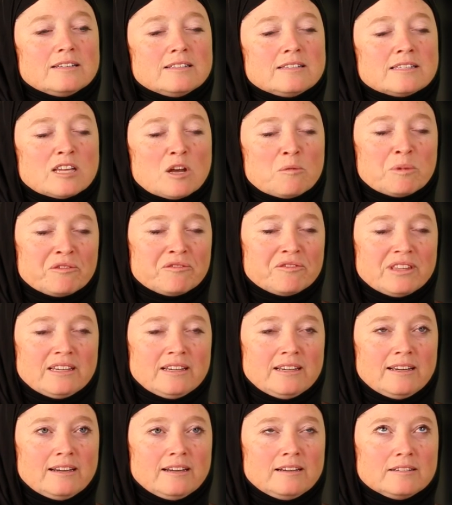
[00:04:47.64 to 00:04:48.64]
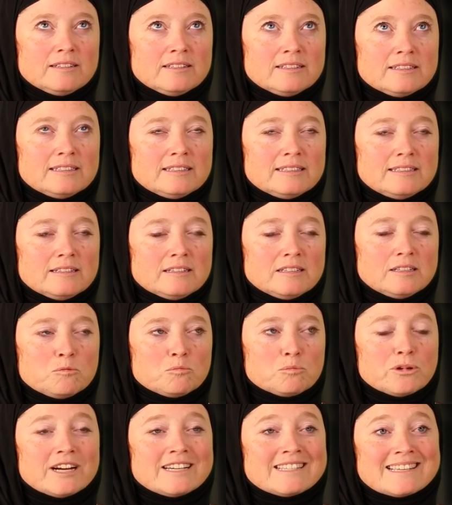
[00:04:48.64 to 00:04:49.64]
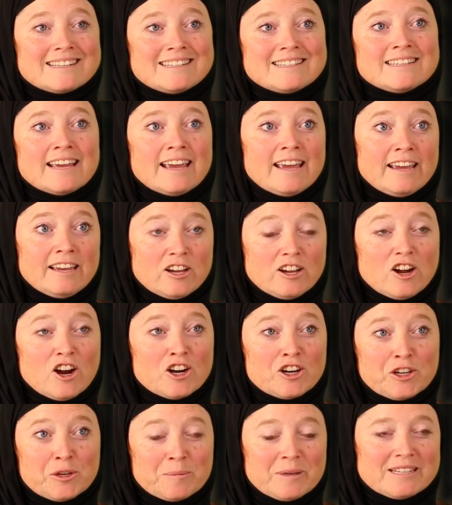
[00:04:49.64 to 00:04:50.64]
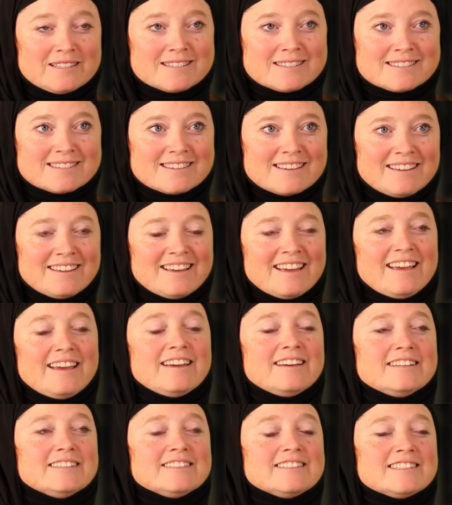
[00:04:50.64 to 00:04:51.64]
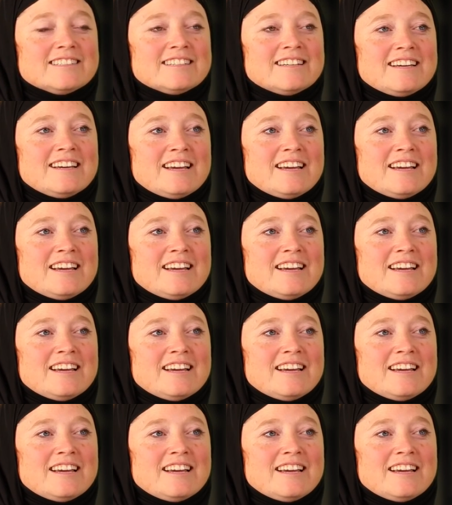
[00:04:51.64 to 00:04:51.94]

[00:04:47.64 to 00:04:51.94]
some of the present day arguments and